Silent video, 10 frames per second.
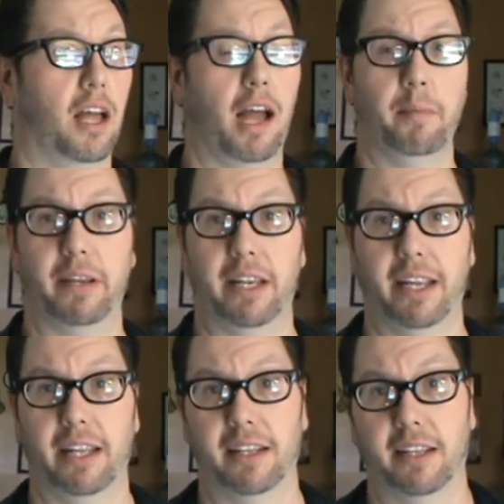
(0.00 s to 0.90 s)
I
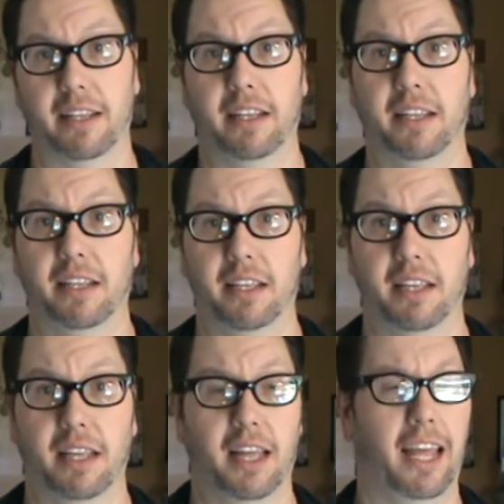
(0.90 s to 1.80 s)
mean,
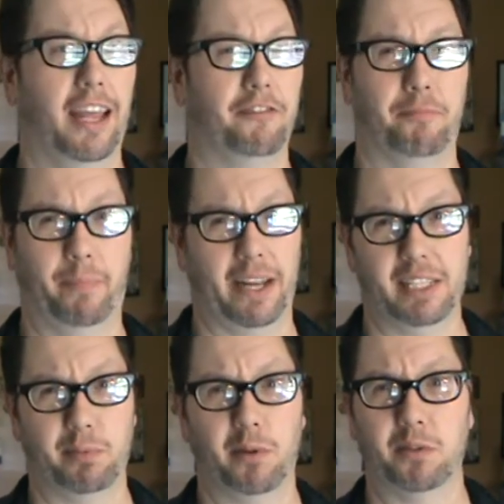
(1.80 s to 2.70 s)
if
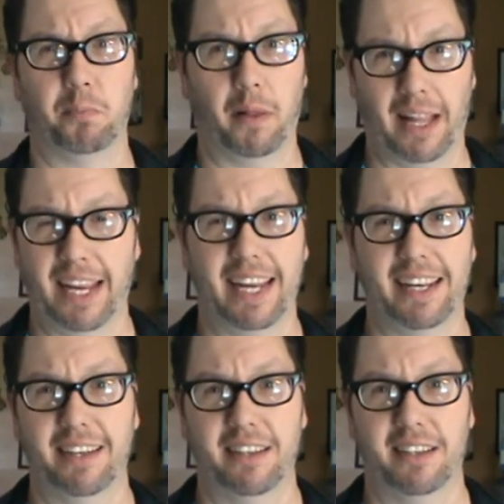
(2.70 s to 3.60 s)
baseball's
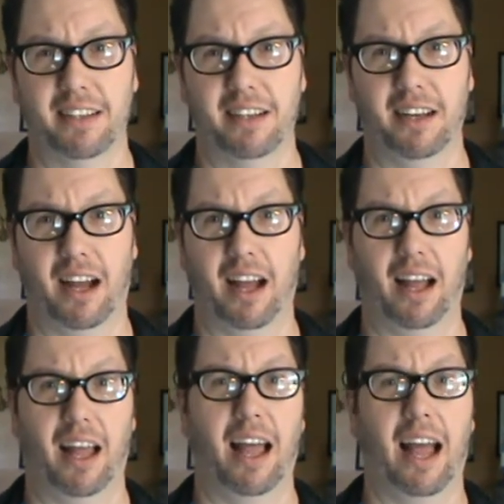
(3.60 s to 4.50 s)
playing,
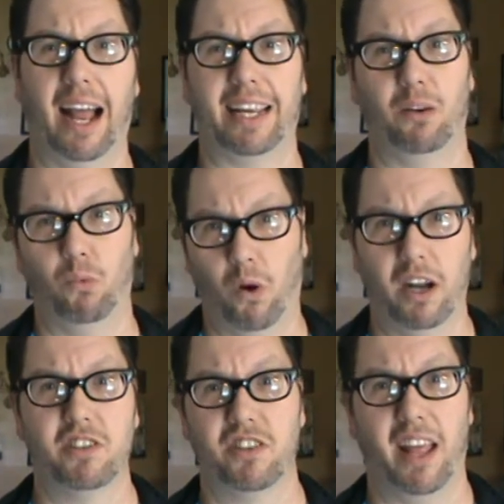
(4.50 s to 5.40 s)
I can
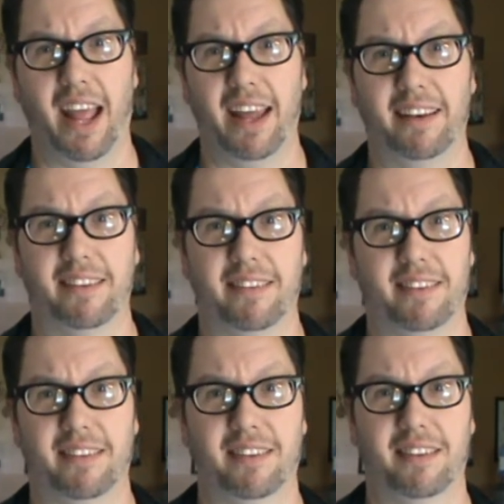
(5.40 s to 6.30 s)
watch that.
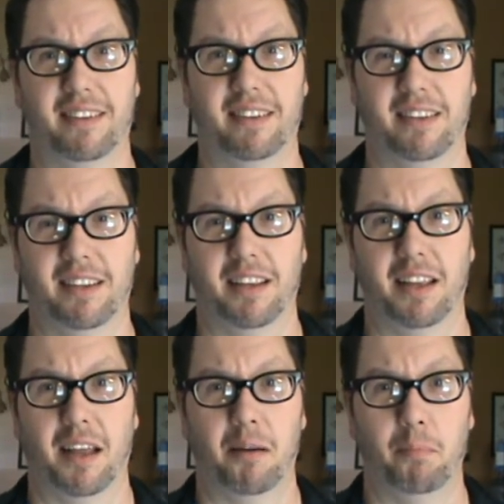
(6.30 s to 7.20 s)

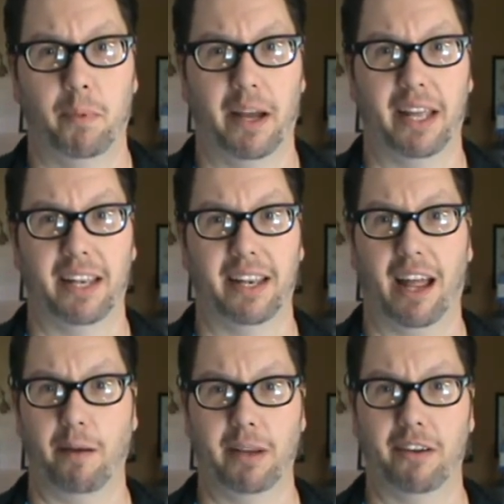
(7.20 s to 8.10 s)
But,
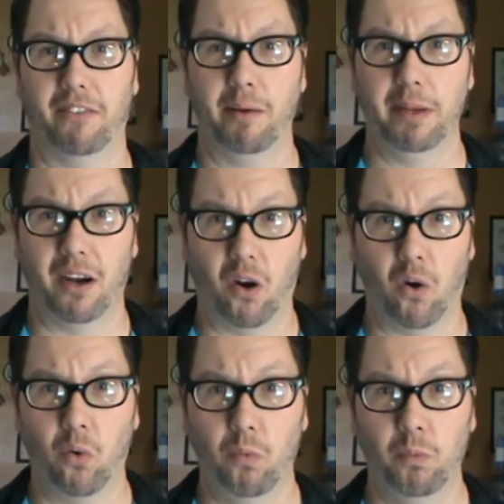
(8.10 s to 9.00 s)
I mean, if I'm at
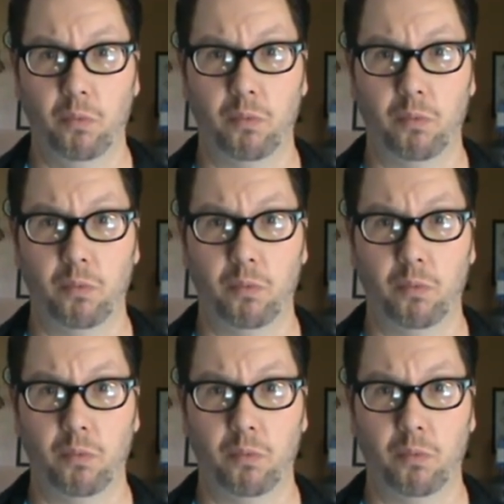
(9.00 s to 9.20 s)
home